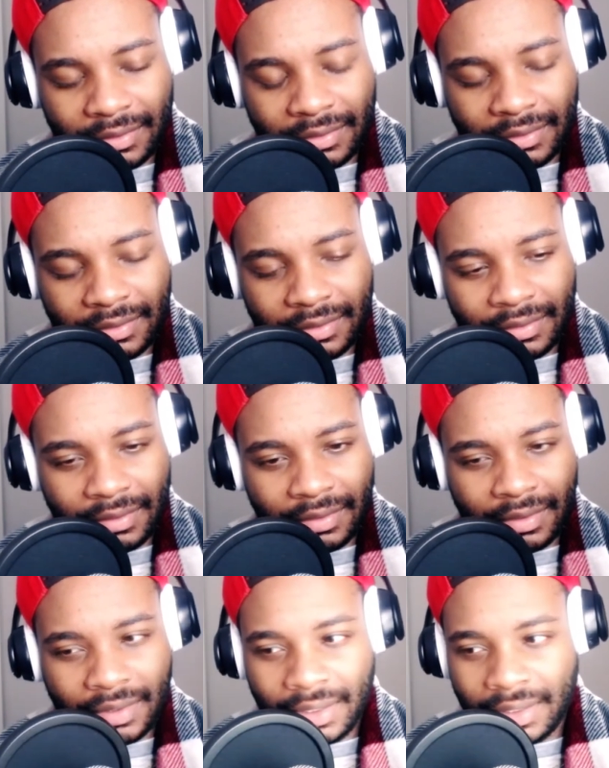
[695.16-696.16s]

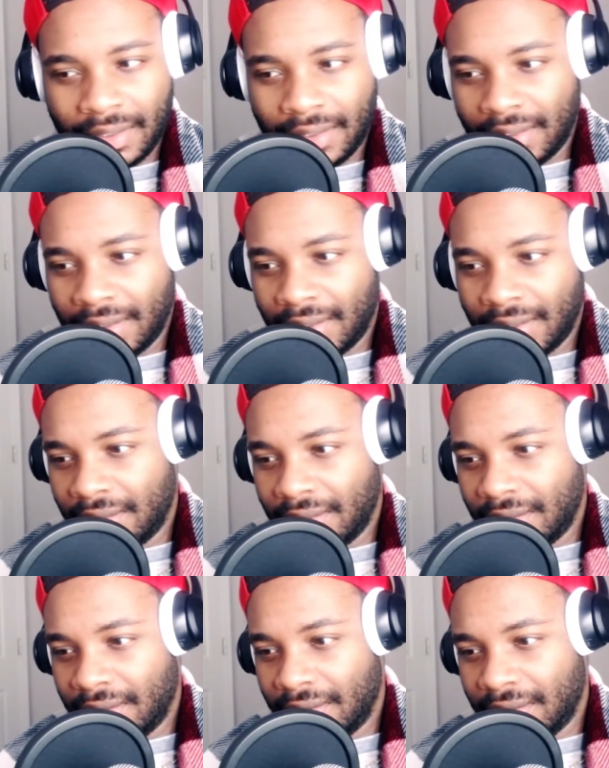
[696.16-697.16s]

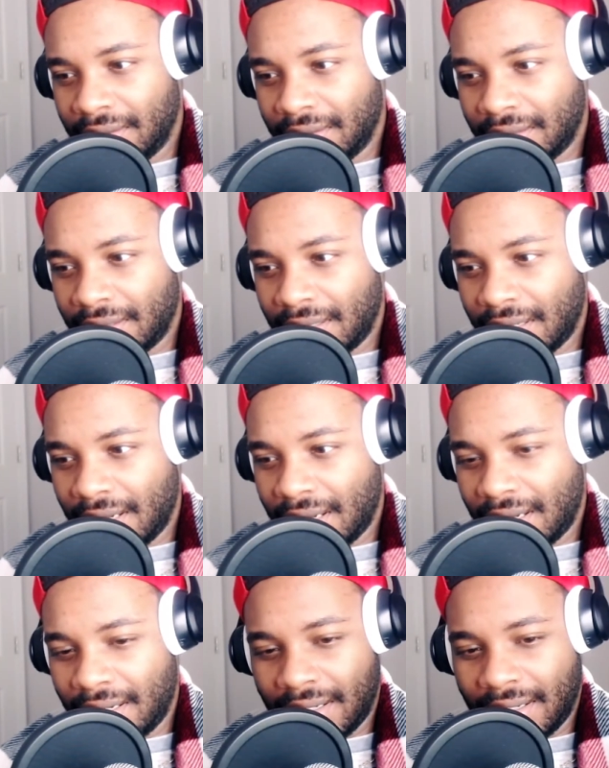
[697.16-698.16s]

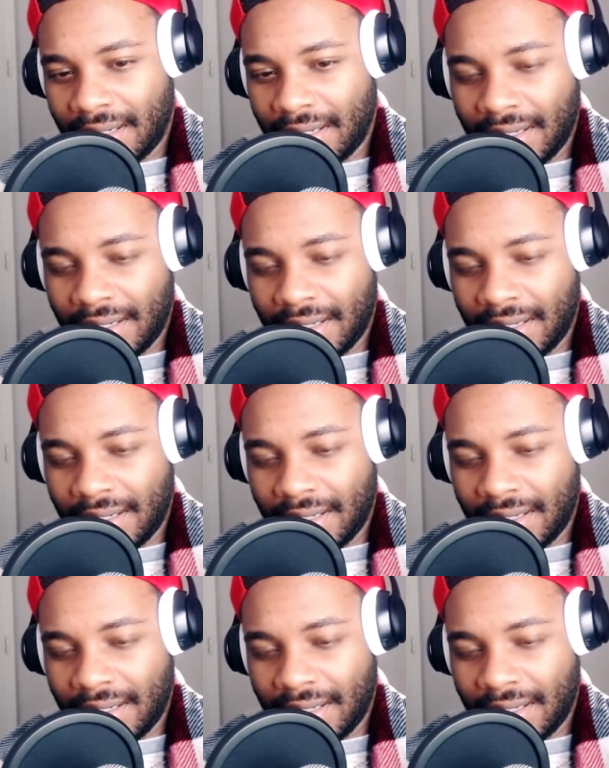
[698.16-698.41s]
Nothing is said.